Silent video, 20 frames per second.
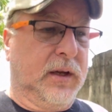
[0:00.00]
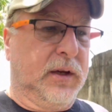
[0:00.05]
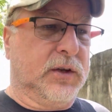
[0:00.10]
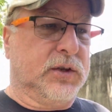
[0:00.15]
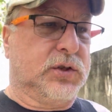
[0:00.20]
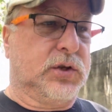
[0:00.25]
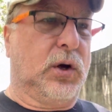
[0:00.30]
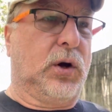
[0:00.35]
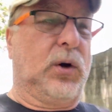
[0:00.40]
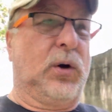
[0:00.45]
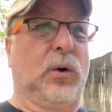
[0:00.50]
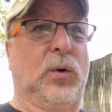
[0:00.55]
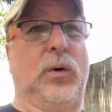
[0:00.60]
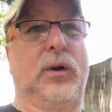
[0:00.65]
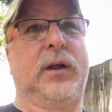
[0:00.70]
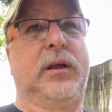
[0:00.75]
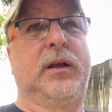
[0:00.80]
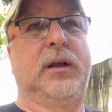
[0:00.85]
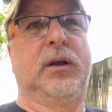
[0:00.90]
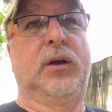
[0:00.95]
So
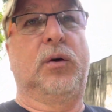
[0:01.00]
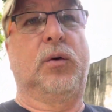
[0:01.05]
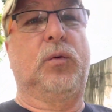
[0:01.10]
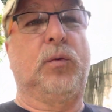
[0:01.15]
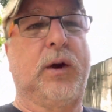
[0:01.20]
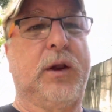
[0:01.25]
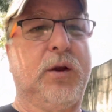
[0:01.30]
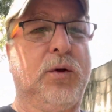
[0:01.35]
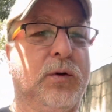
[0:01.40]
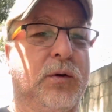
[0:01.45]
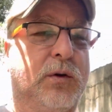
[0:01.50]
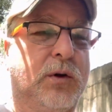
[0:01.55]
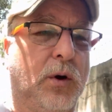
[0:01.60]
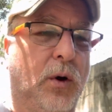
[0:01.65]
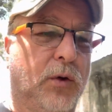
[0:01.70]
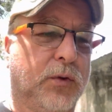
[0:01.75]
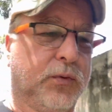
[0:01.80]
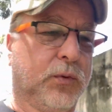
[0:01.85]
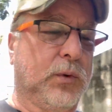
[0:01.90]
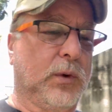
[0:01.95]
when you
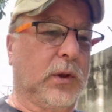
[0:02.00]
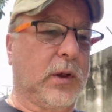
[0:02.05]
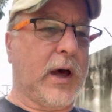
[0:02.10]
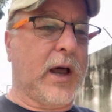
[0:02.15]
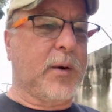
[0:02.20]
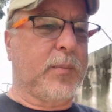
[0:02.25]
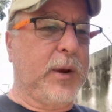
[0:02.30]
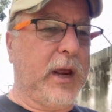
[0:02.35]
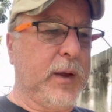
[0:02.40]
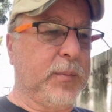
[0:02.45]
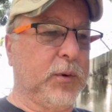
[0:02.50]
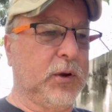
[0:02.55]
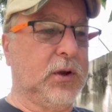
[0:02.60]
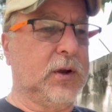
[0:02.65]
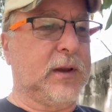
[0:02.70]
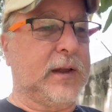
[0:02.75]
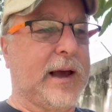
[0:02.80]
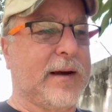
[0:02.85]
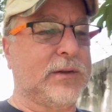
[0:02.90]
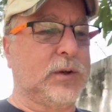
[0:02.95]
go through a lot of people,
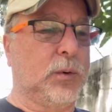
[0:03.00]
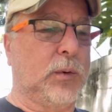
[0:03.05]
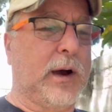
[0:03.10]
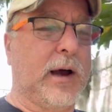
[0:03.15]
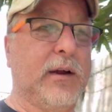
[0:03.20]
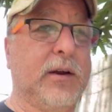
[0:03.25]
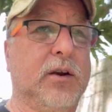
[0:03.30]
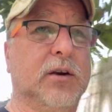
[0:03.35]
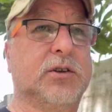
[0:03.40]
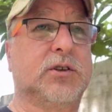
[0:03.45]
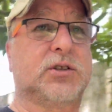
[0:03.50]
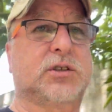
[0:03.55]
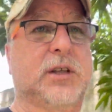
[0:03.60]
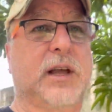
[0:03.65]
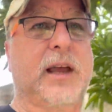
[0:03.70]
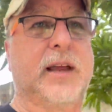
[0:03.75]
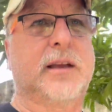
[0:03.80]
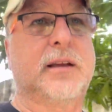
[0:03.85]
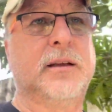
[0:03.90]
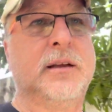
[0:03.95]
after a while, you're just
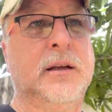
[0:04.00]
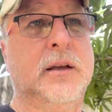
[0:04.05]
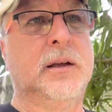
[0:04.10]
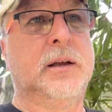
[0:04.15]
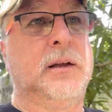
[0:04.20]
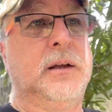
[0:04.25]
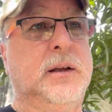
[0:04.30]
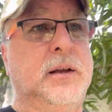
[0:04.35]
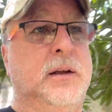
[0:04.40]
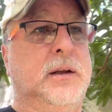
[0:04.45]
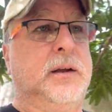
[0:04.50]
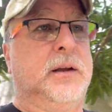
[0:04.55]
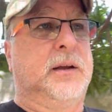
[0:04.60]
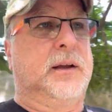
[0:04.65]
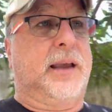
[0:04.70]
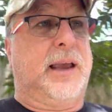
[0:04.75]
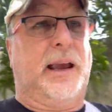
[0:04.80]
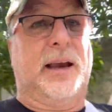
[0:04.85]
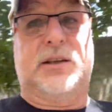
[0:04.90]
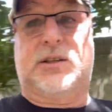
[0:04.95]
like,
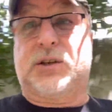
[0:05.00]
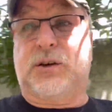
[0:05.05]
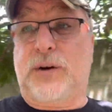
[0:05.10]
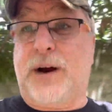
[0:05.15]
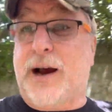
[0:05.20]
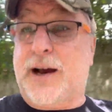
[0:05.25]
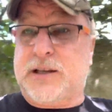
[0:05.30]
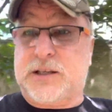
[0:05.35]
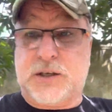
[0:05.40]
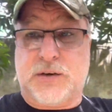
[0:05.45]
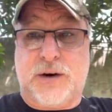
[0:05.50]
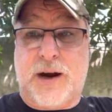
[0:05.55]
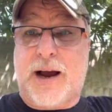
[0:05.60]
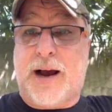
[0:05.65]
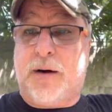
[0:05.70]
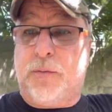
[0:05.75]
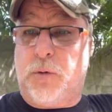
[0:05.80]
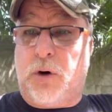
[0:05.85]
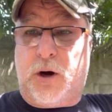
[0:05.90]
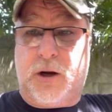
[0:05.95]
okay, sarah,
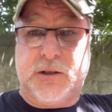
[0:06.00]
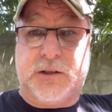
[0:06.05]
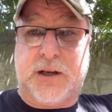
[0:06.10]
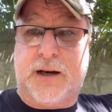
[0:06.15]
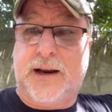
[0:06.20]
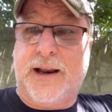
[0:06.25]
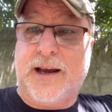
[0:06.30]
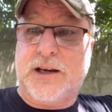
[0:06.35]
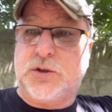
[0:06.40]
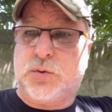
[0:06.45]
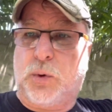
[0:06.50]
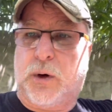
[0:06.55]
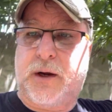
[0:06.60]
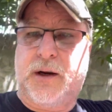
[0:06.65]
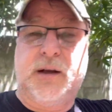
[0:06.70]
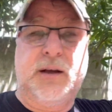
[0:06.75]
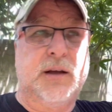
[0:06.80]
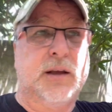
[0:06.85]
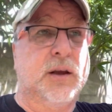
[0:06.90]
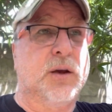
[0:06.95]
I'm on to the next one.
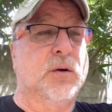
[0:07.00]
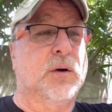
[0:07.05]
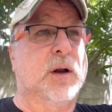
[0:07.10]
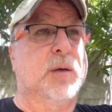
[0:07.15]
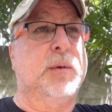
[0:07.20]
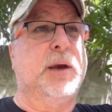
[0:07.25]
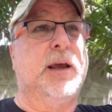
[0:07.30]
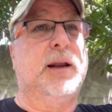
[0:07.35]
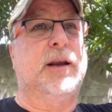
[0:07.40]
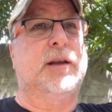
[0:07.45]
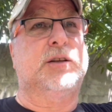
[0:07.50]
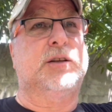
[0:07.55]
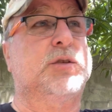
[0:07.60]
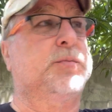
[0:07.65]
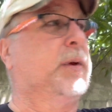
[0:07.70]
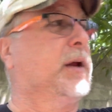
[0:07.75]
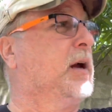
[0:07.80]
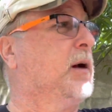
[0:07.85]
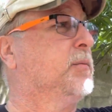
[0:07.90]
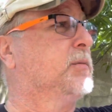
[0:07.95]
You know what I mean? It
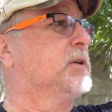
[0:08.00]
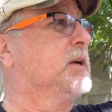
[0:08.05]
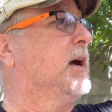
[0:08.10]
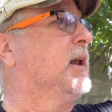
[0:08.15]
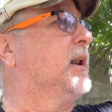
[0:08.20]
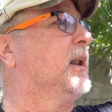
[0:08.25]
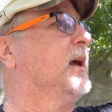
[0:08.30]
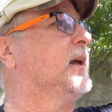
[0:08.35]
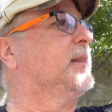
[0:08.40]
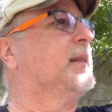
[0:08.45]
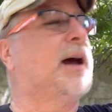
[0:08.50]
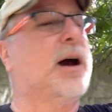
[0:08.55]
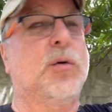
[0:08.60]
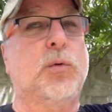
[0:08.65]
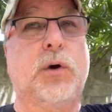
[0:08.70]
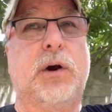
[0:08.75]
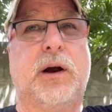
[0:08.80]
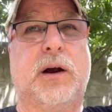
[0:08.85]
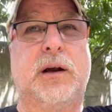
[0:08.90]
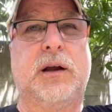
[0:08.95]
becomes kind of like that,
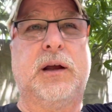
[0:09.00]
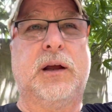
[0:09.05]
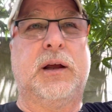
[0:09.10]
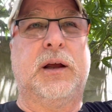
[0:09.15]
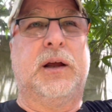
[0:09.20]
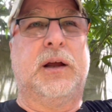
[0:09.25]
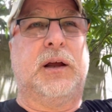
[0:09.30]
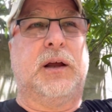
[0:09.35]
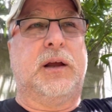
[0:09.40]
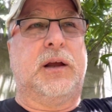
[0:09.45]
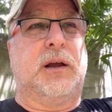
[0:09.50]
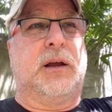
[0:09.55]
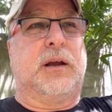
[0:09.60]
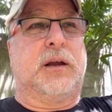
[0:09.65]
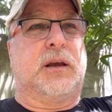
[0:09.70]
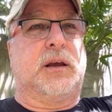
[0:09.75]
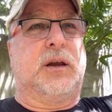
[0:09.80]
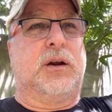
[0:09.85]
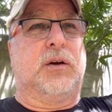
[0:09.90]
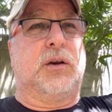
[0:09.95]
where,
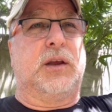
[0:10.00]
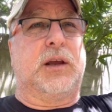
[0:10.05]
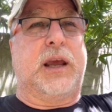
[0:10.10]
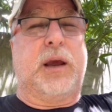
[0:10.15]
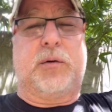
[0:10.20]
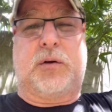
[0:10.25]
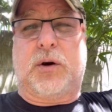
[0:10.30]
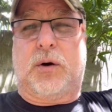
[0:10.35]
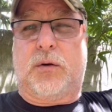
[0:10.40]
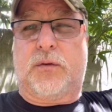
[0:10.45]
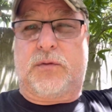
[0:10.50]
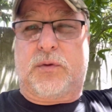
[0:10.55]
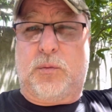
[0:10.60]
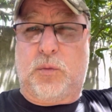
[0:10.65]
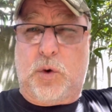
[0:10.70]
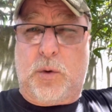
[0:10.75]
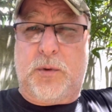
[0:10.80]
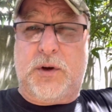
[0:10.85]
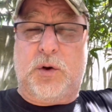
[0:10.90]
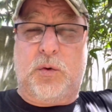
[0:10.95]
you keep going from
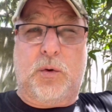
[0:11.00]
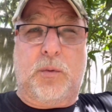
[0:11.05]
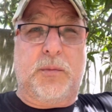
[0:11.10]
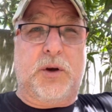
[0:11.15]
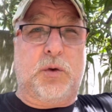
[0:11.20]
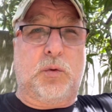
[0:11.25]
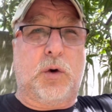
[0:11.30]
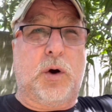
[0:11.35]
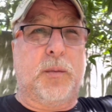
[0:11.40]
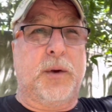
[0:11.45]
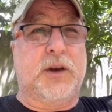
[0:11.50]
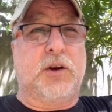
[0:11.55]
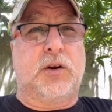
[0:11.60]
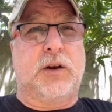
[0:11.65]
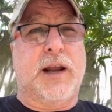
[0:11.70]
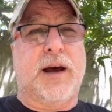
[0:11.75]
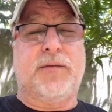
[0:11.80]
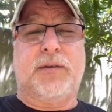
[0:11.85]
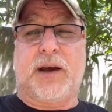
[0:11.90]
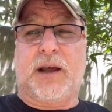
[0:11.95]
woman to woman to woman. You're
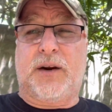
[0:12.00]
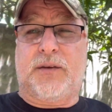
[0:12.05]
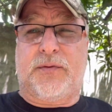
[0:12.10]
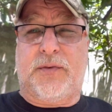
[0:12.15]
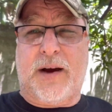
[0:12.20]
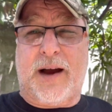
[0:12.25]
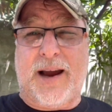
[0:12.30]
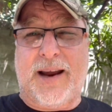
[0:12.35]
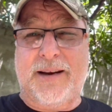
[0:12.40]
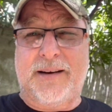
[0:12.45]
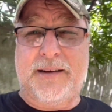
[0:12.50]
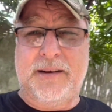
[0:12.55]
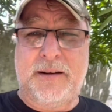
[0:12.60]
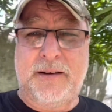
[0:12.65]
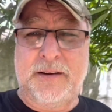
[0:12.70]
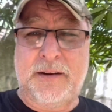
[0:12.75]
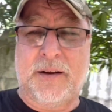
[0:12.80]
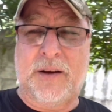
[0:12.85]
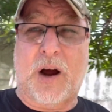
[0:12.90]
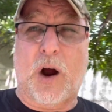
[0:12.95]
never going to find
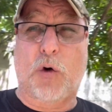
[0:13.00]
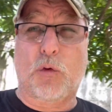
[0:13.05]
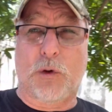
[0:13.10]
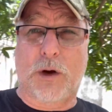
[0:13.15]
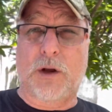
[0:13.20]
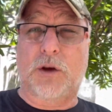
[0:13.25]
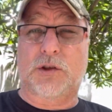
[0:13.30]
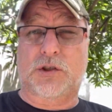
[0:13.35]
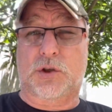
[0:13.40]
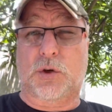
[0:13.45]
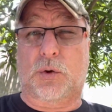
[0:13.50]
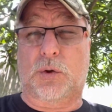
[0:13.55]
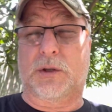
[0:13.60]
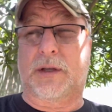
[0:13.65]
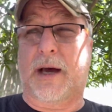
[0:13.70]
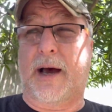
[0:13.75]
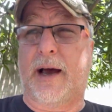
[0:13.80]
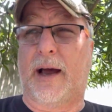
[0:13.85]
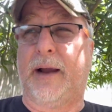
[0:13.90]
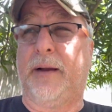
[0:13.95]
a real soul
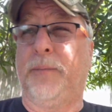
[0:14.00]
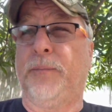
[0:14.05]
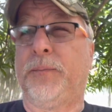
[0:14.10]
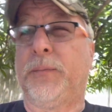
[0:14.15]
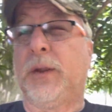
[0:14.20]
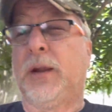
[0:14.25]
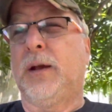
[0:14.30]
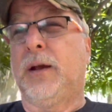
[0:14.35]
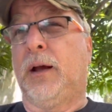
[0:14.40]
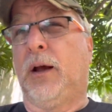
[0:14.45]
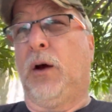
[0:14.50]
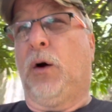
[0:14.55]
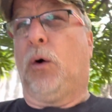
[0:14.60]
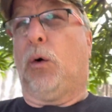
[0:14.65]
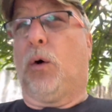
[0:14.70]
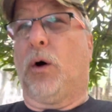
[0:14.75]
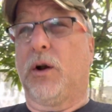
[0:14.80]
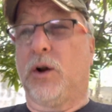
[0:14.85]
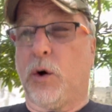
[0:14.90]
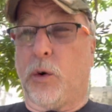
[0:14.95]
tie
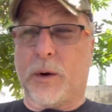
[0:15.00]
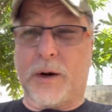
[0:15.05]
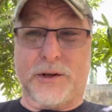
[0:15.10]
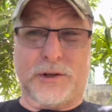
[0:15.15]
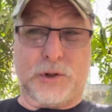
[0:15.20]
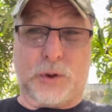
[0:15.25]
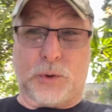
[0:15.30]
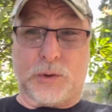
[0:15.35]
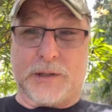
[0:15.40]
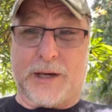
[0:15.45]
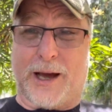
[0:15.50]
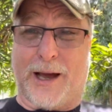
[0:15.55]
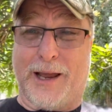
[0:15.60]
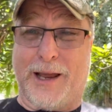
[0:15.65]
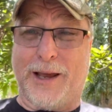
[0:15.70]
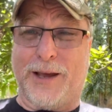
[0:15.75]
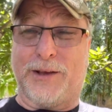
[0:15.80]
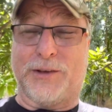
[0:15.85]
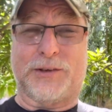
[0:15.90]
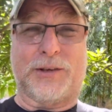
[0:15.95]
or know what a soul tie
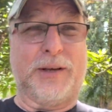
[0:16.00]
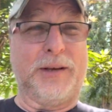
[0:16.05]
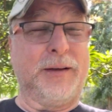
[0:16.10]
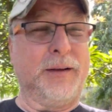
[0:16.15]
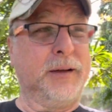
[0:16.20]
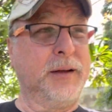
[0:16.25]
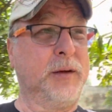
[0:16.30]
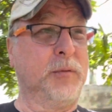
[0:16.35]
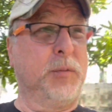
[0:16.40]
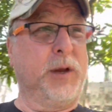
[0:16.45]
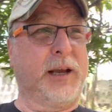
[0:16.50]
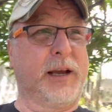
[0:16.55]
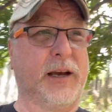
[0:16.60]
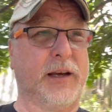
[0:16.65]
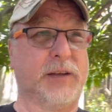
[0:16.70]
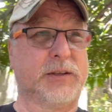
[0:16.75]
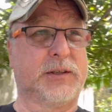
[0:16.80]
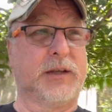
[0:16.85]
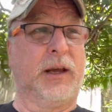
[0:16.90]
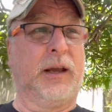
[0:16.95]
is,
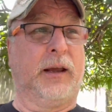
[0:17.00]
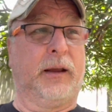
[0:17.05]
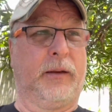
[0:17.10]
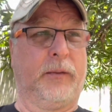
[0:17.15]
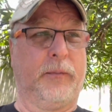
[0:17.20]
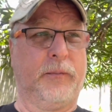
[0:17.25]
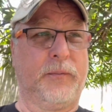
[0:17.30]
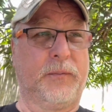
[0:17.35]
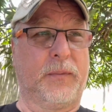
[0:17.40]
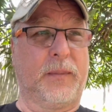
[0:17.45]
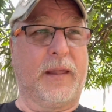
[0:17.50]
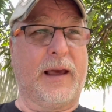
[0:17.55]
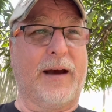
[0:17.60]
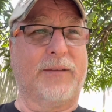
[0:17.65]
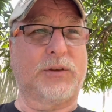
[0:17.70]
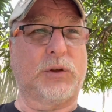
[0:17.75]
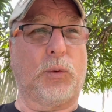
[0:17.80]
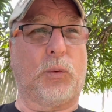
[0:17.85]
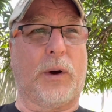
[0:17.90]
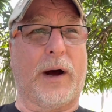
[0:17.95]
because
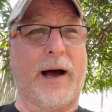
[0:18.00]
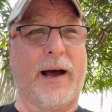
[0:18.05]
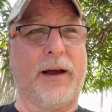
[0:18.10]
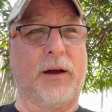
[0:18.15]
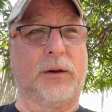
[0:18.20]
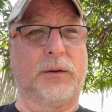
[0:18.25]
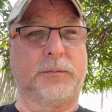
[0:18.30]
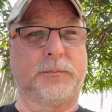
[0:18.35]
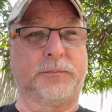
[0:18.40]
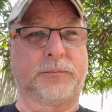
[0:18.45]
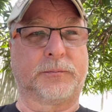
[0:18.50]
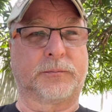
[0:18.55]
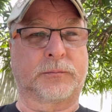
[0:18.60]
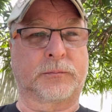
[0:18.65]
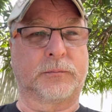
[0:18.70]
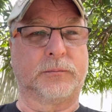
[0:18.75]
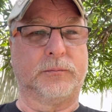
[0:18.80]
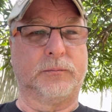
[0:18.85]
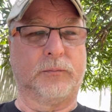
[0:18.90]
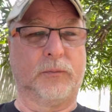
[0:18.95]
after a while,
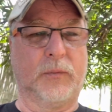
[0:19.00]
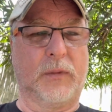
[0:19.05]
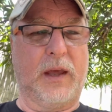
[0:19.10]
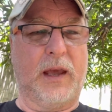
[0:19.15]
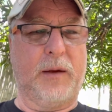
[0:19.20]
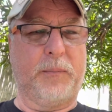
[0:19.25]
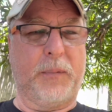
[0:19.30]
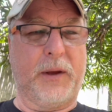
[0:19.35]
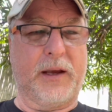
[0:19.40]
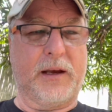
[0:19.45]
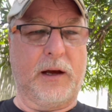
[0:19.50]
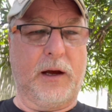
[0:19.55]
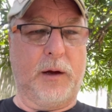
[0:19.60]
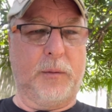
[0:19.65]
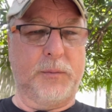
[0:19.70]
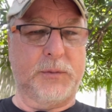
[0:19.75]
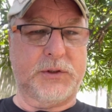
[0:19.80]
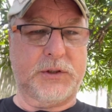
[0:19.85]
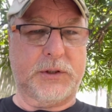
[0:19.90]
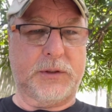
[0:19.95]
it
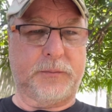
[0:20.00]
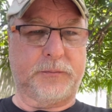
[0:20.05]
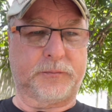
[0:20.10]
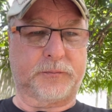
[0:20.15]
becomes